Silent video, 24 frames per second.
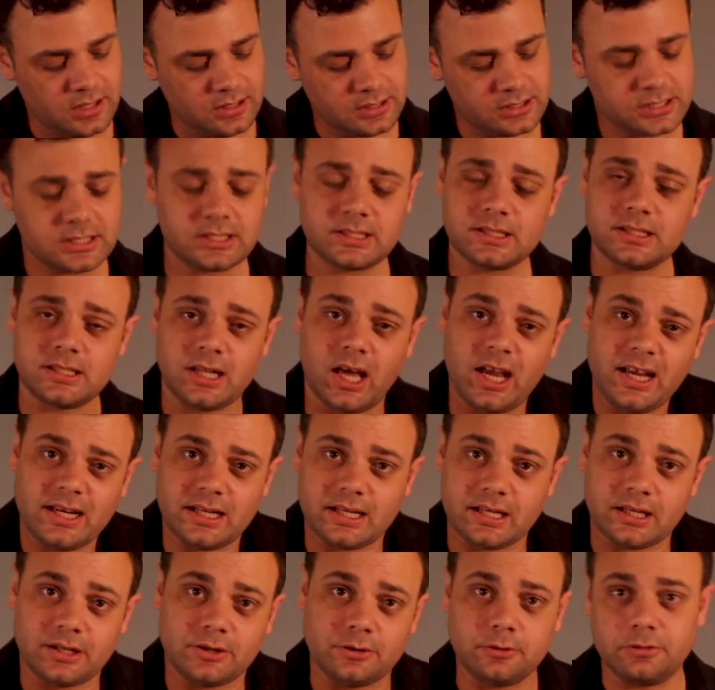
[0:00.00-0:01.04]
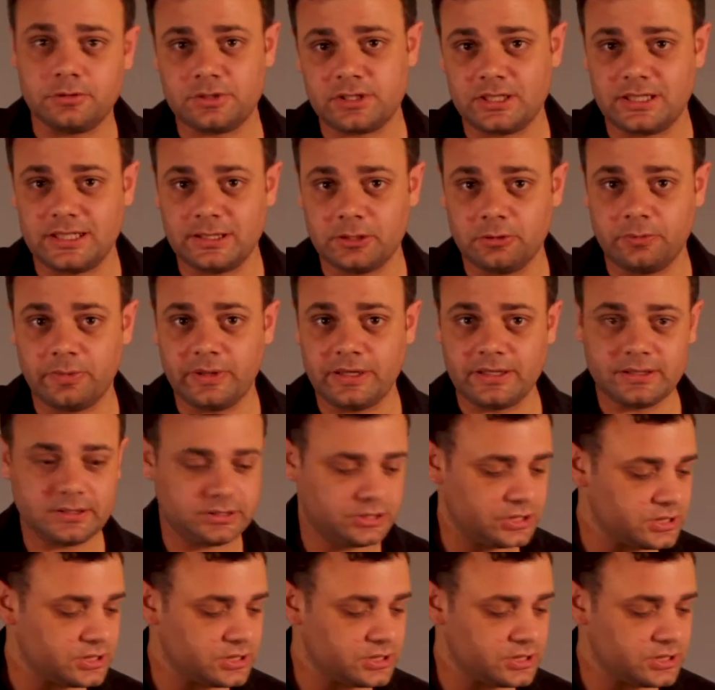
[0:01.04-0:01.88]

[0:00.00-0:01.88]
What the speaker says: sliding chords a little bit,